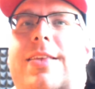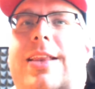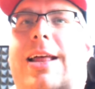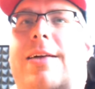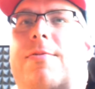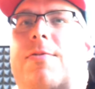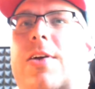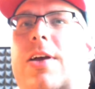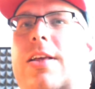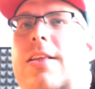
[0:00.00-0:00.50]
in
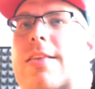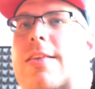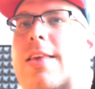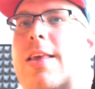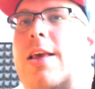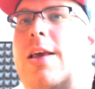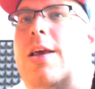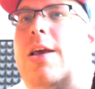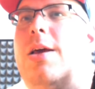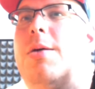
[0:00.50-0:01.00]
adverts,
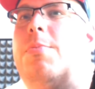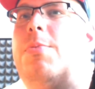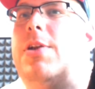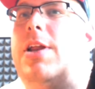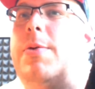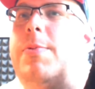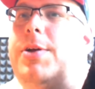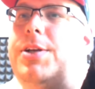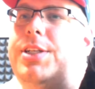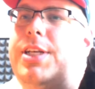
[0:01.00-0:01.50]
but
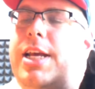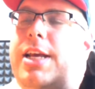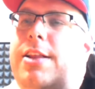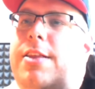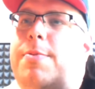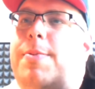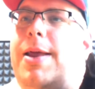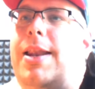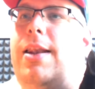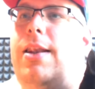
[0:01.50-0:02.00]
I wish they had
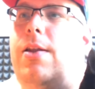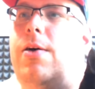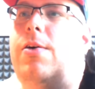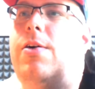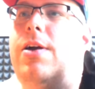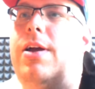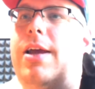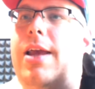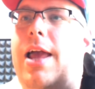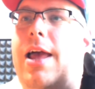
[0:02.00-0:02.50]
spent
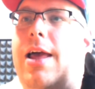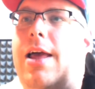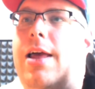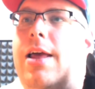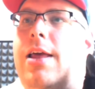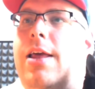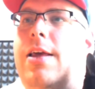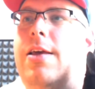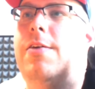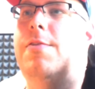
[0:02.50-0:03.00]
longer
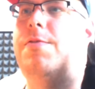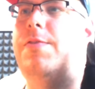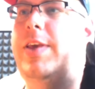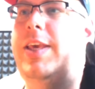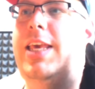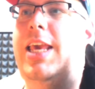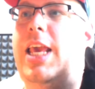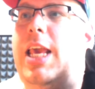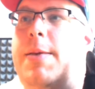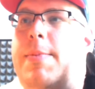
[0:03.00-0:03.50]

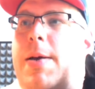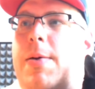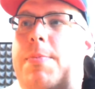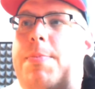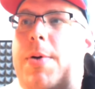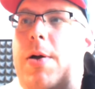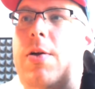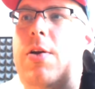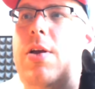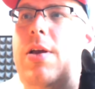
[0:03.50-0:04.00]
thinking about
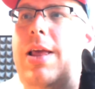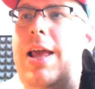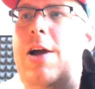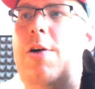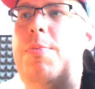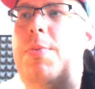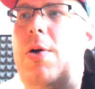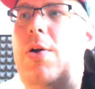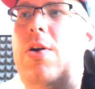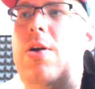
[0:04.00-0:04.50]
po how
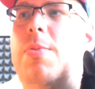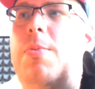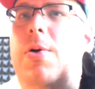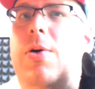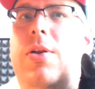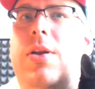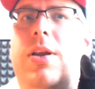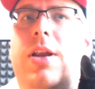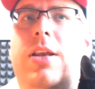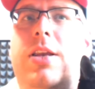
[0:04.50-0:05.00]

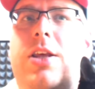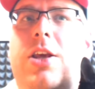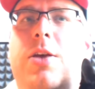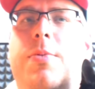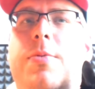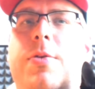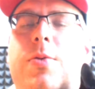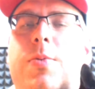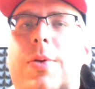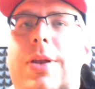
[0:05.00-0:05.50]
Pokemon and
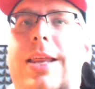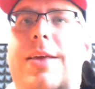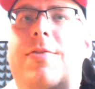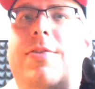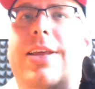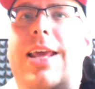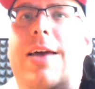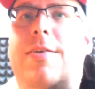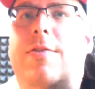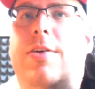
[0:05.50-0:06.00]
humans would live
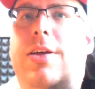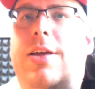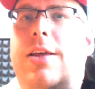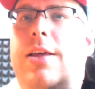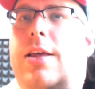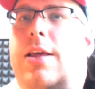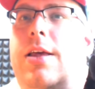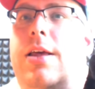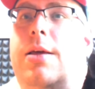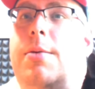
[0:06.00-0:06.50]
together.
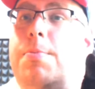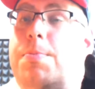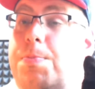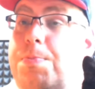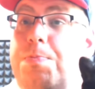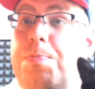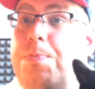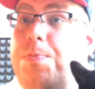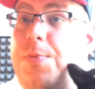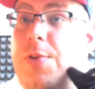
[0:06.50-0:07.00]

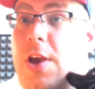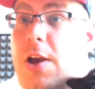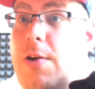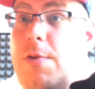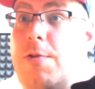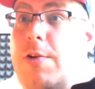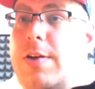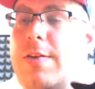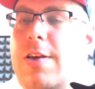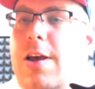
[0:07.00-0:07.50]
So,
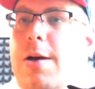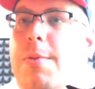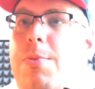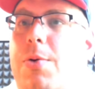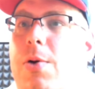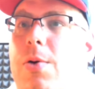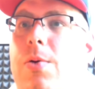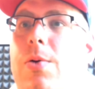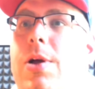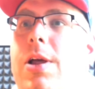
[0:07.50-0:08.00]
for
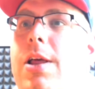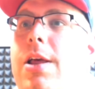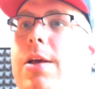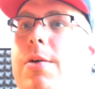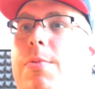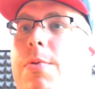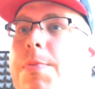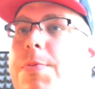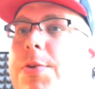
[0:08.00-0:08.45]
example, would